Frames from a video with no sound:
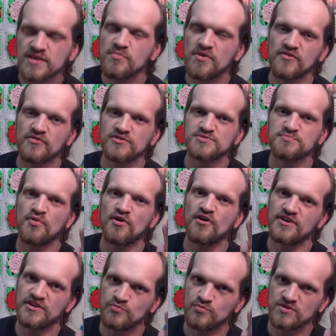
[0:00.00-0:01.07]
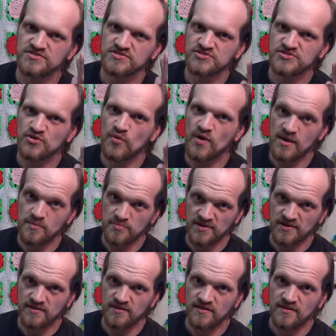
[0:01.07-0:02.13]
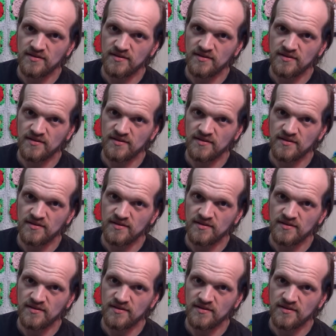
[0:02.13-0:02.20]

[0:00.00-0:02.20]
Butler's party was so epic